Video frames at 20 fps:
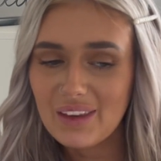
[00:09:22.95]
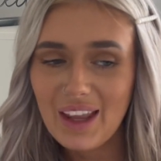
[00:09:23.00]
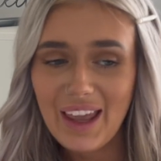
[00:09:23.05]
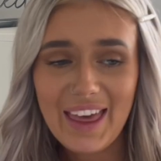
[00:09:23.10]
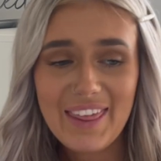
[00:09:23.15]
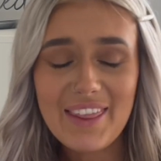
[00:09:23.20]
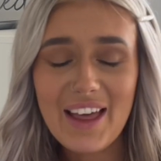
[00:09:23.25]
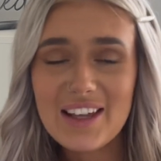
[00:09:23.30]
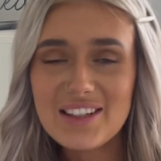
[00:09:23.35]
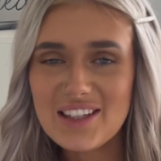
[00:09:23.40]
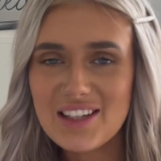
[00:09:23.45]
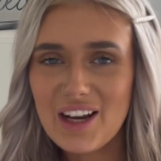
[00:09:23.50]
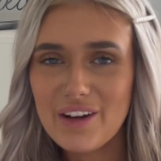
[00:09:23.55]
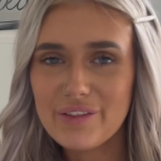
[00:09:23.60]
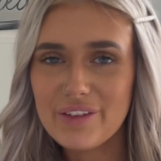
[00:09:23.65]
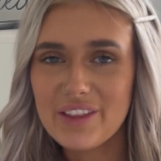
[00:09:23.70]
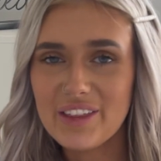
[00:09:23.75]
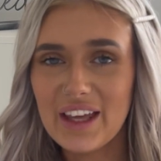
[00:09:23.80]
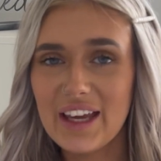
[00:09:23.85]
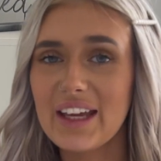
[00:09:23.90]
And that's
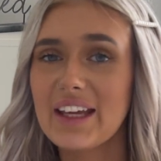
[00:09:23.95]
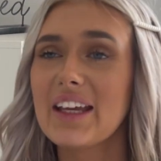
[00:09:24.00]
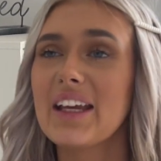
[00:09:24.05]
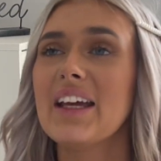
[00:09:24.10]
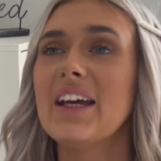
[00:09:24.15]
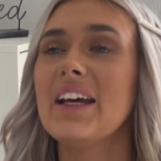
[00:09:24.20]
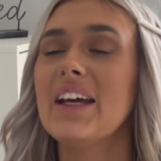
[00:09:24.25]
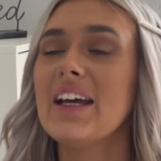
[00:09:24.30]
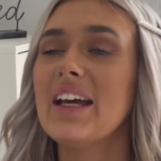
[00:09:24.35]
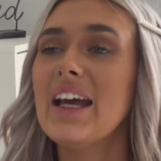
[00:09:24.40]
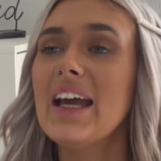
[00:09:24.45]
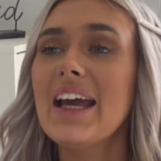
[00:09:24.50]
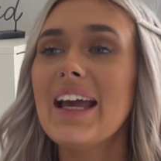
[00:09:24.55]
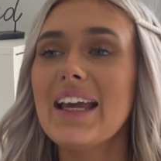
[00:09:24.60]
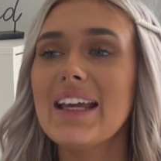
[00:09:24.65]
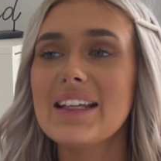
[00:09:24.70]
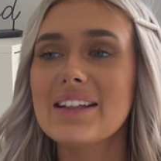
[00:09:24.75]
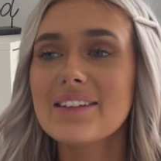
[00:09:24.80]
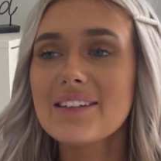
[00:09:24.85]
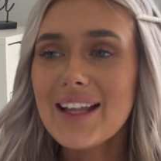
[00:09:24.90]
another thing.
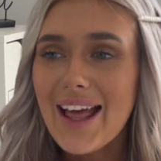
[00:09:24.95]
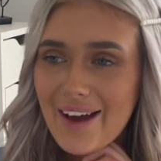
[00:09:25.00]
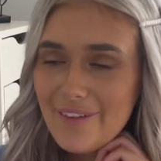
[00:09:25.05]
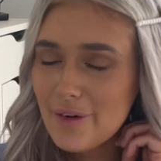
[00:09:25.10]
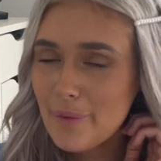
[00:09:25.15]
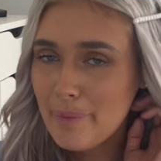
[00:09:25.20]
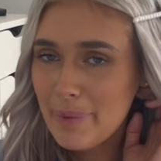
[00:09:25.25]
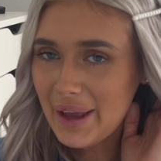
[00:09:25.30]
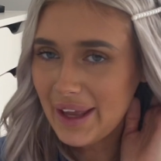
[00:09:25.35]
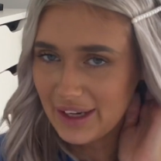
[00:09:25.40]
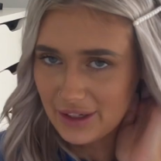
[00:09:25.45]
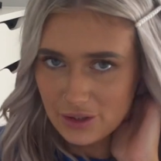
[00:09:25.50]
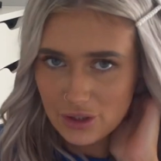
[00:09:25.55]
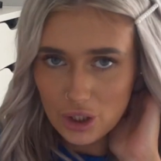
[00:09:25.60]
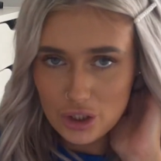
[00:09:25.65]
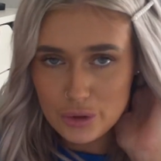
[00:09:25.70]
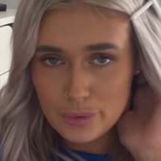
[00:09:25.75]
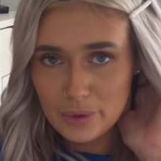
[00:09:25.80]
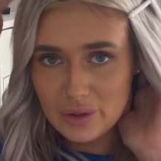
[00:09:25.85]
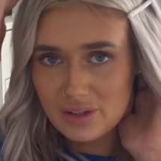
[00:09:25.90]
He's never been,
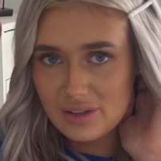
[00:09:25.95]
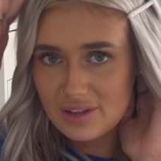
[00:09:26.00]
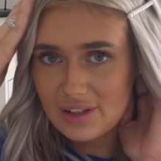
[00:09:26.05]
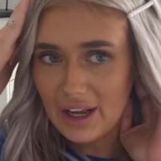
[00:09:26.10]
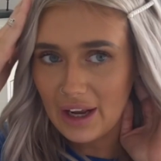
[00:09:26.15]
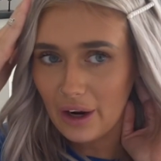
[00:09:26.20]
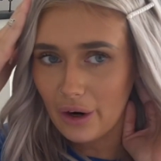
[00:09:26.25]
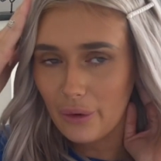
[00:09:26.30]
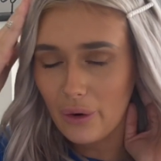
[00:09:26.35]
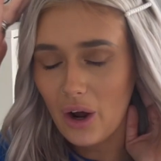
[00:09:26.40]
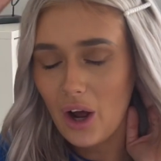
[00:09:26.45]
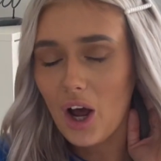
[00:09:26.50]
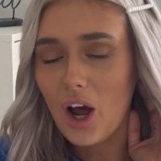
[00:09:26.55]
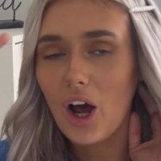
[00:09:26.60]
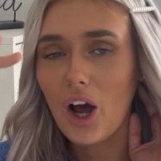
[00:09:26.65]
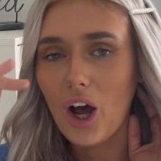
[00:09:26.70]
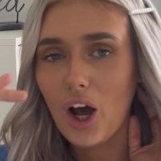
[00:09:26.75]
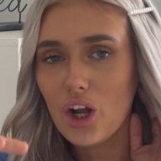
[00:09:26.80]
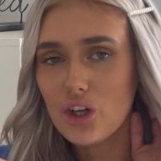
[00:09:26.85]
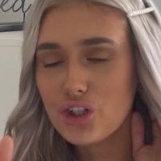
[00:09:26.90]
touch wood still,
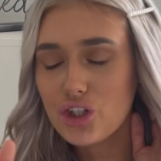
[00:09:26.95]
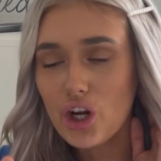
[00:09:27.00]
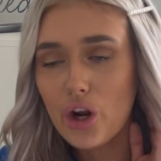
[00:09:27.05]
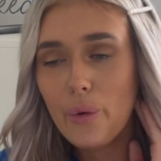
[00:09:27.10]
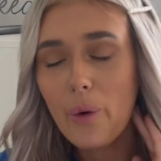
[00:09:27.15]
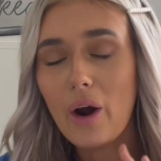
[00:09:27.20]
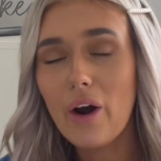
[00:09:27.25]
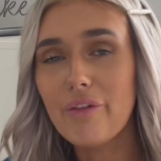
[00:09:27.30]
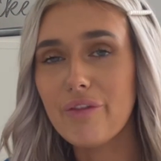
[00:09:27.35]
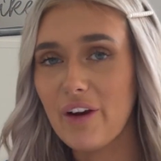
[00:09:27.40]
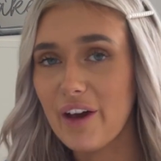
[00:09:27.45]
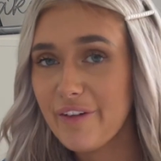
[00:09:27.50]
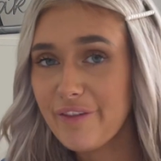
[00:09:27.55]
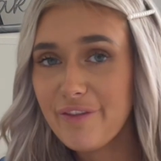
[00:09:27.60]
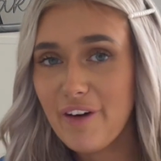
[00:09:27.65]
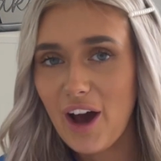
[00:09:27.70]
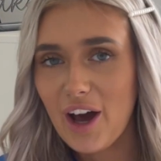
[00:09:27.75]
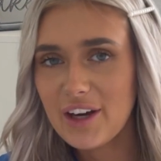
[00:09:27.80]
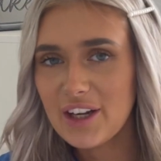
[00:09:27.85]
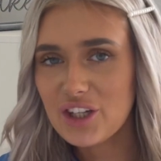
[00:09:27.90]
a chewer of like
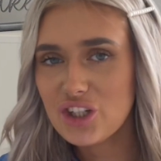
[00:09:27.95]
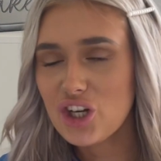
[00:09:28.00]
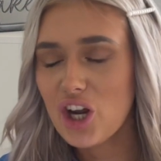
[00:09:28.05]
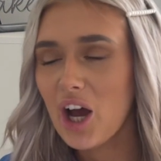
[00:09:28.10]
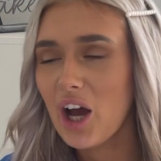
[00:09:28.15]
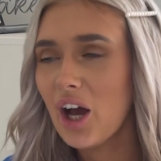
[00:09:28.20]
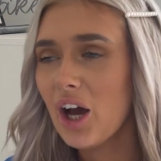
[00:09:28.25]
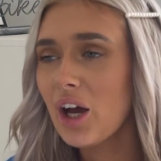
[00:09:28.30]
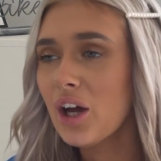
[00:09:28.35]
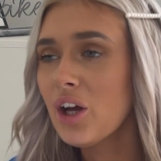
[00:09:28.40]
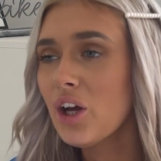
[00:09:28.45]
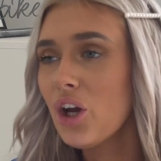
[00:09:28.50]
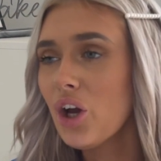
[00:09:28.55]
furniture.